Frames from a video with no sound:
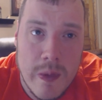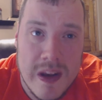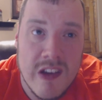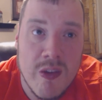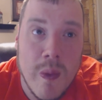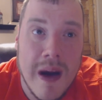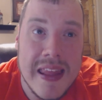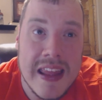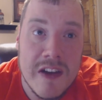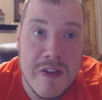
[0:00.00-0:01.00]
which is
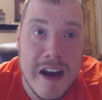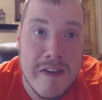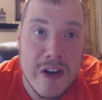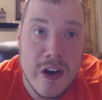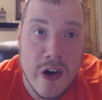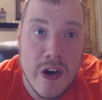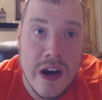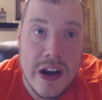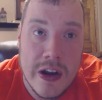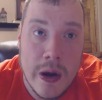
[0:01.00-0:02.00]
why they drafted
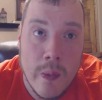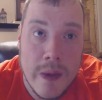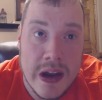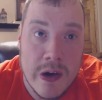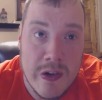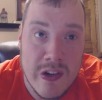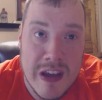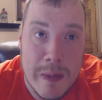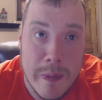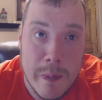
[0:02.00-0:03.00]
her and Del Rio to
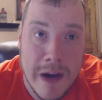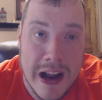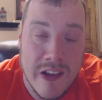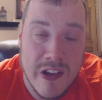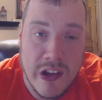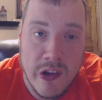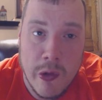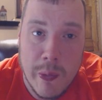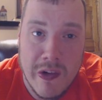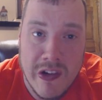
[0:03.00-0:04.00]
separate brands in
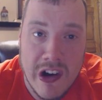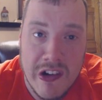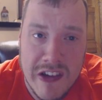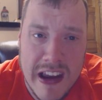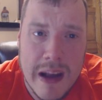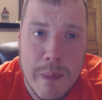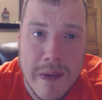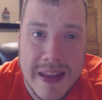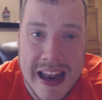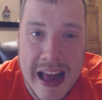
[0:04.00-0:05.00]
the Superstar Shakeup
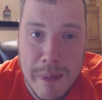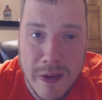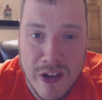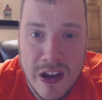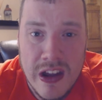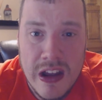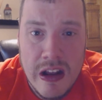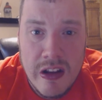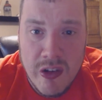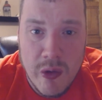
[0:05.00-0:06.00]
when that happens.
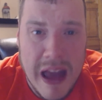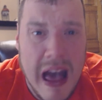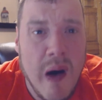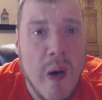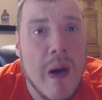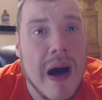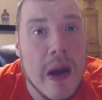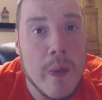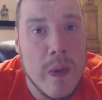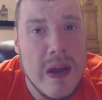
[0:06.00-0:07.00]
So now,
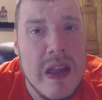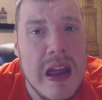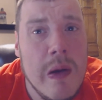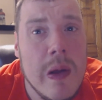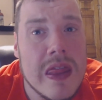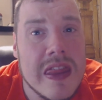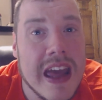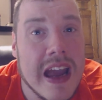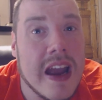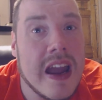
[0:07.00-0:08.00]
I really
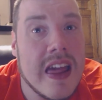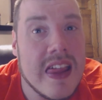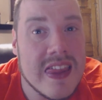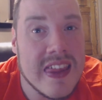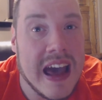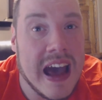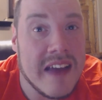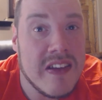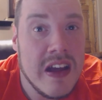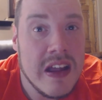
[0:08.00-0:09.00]
think
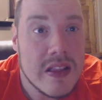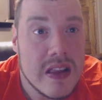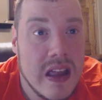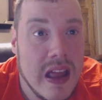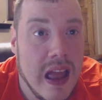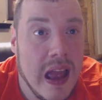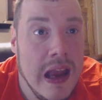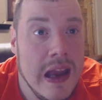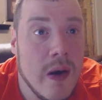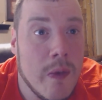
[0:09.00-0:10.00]
that
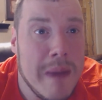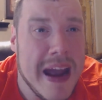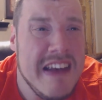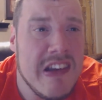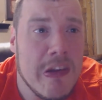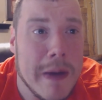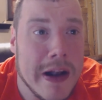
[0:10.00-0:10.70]
Paige has